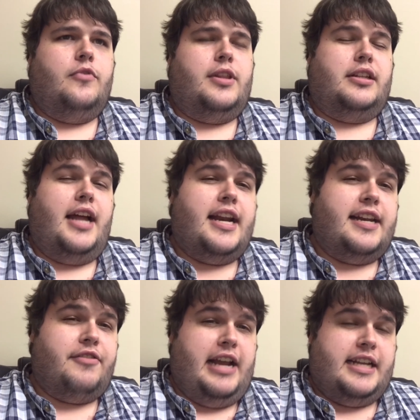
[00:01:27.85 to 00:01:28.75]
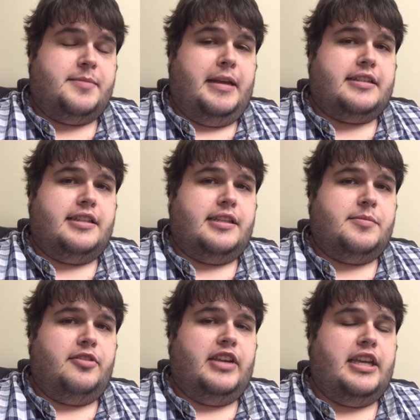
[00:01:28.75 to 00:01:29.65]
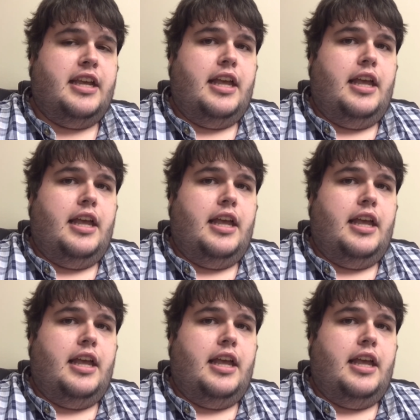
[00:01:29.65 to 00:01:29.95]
lot of different aspects of this movie.